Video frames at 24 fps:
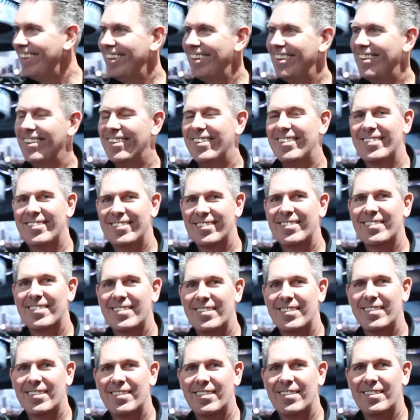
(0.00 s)

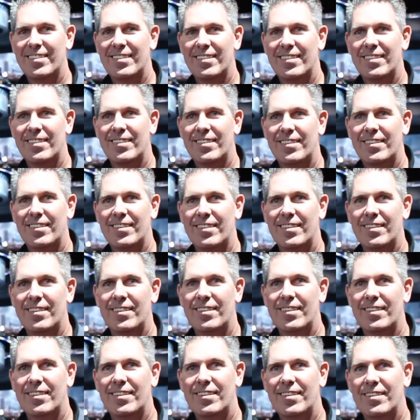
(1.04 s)

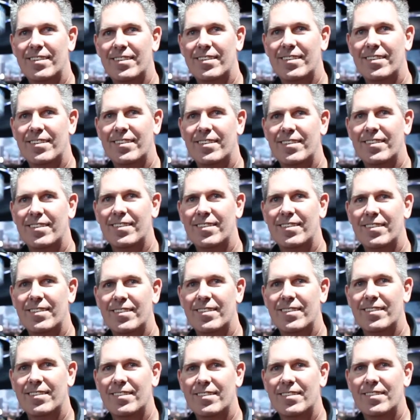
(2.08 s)

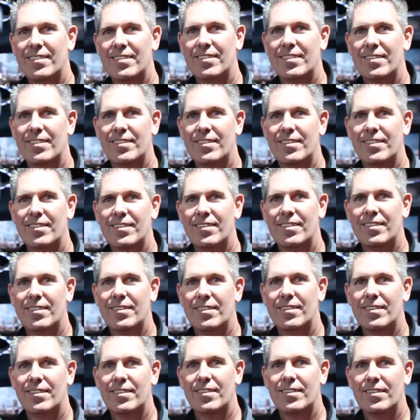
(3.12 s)

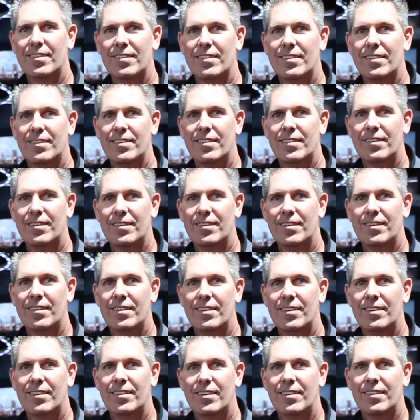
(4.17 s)

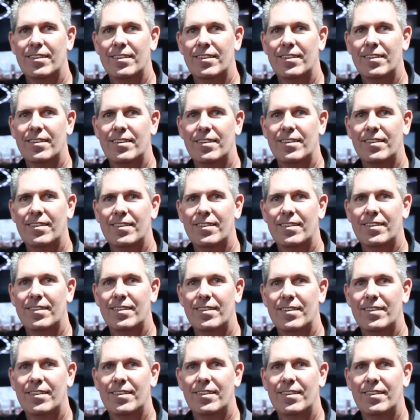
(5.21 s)
No words are spoken by the person on screen.